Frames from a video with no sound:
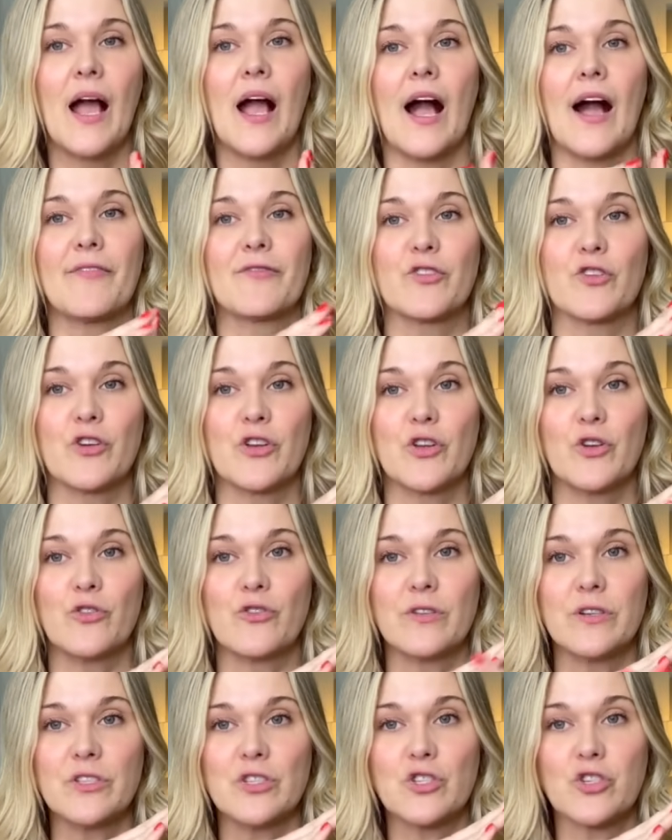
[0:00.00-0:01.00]
after
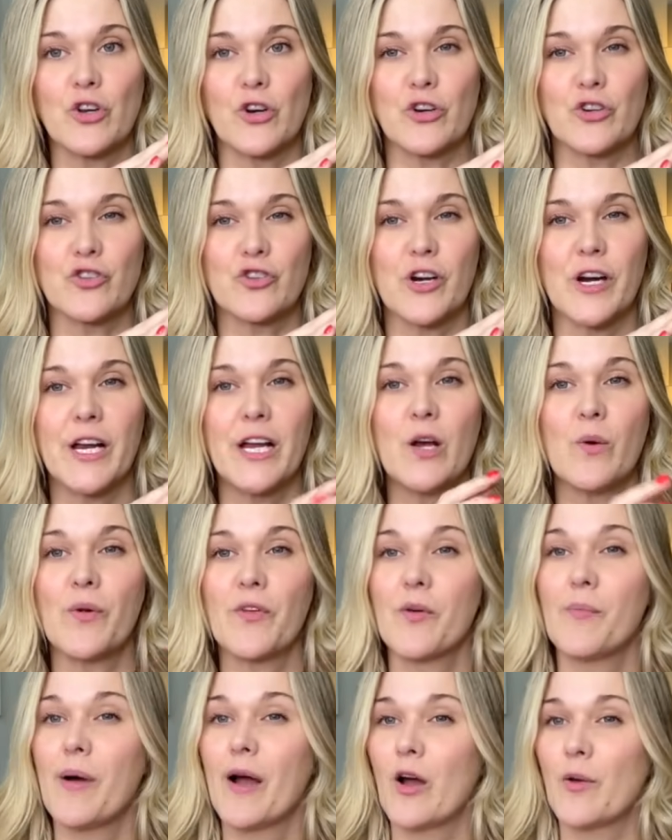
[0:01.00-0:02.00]
uterine surgery where
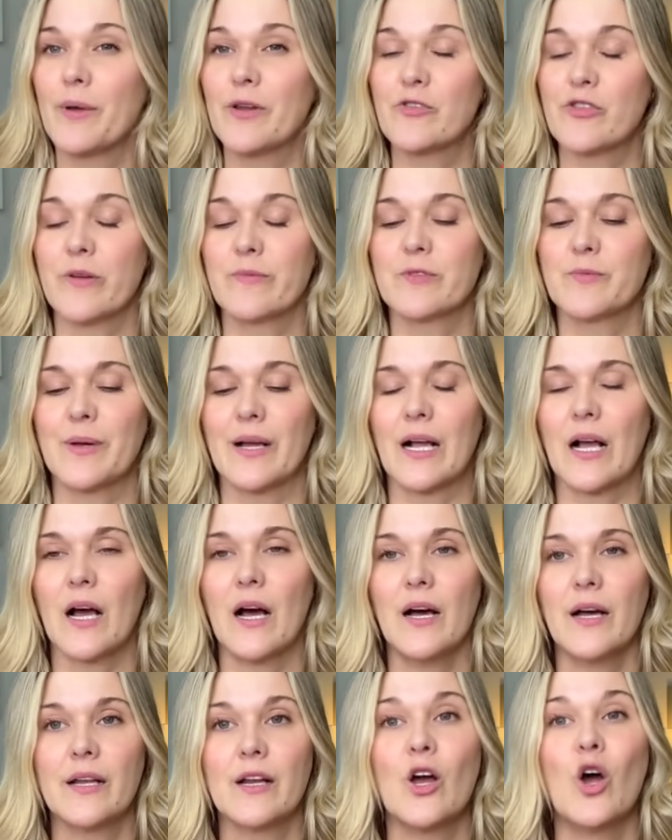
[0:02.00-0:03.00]
the myometrium's been
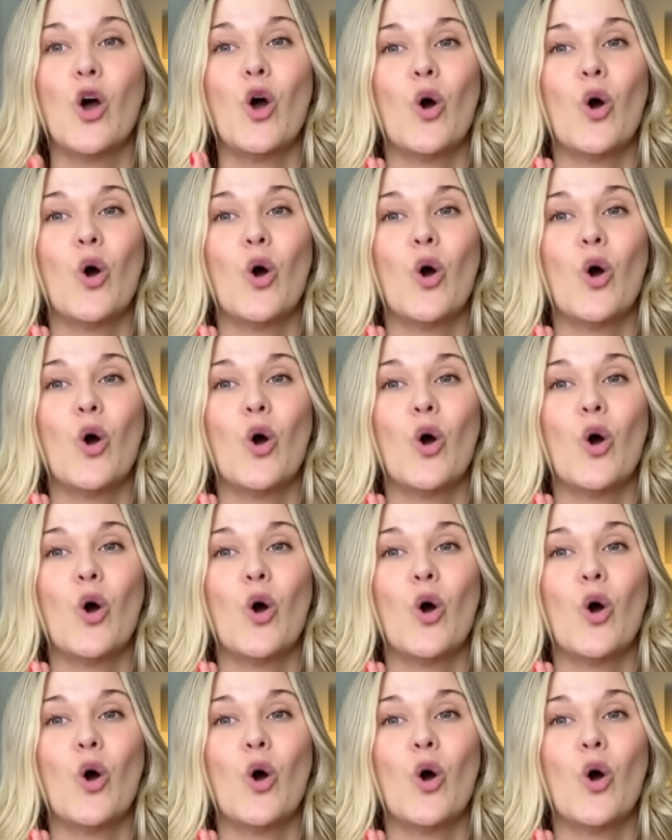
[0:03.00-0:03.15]
cut